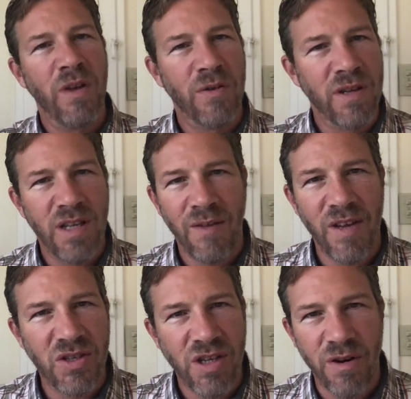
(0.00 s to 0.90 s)
or the
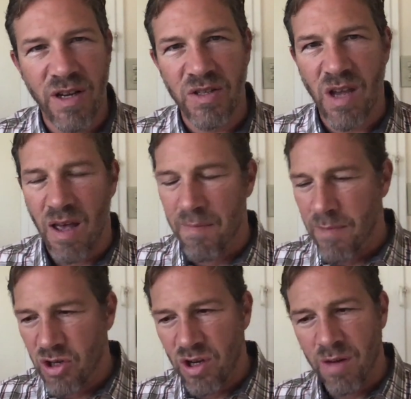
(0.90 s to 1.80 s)
TV series
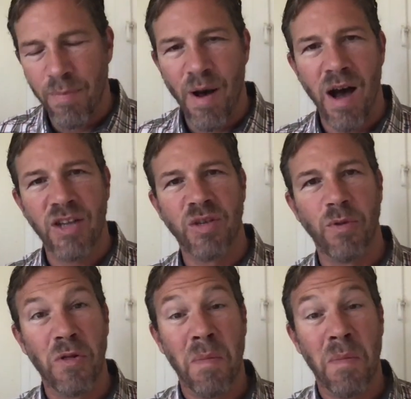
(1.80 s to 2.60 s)
Mission Impossible,